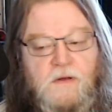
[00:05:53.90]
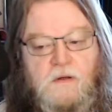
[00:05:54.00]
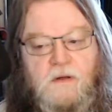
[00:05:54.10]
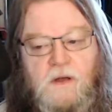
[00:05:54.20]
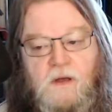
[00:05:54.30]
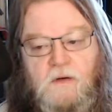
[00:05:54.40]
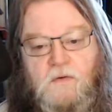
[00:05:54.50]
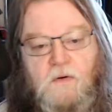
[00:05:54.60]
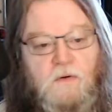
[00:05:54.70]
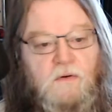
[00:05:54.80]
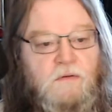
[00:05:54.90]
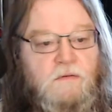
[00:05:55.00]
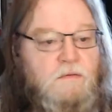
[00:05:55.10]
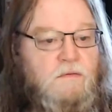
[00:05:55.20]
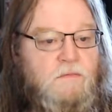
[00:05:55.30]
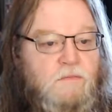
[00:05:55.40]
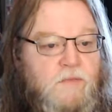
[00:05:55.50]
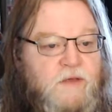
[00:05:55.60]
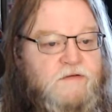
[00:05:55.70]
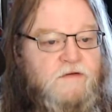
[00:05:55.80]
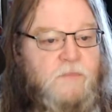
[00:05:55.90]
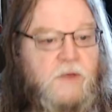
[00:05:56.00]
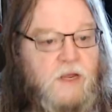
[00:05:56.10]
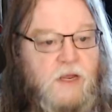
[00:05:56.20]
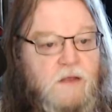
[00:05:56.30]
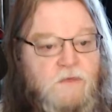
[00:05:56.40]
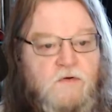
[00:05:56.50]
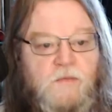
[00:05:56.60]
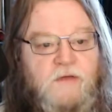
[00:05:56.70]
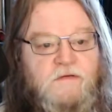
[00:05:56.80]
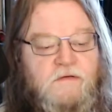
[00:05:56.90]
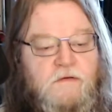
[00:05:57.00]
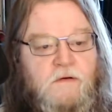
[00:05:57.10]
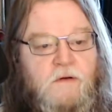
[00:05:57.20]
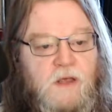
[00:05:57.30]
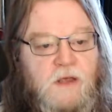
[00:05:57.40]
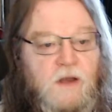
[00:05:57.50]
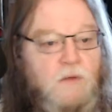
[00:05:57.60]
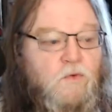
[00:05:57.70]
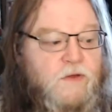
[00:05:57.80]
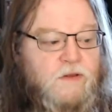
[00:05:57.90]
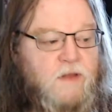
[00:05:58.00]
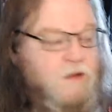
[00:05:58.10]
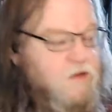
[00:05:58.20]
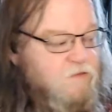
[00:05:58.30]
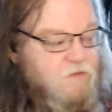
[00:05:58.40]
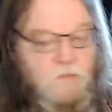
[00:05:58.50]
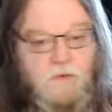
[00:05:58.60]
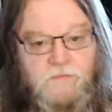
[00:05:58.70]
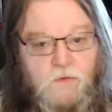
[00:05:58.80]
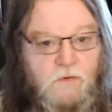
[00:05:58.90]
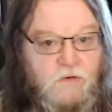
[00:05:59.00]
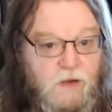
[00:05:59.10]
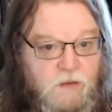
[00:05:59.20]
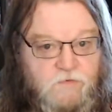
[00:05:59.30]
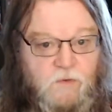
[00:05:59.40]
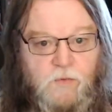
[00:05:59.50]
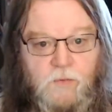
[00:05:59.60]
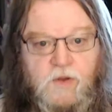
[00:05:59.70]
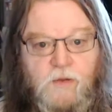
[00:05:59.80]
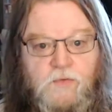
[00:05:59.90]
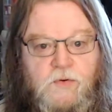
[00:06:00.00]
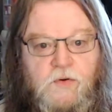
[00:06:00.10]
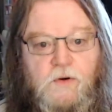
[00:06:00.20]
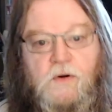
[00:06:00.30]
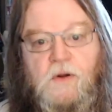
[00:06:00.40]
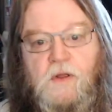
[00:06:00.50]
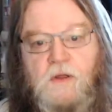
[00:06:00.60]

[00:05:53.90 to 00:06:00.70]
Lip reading: or message me through Messenger, and I will get that. That's on my phone. It comes up on my computer.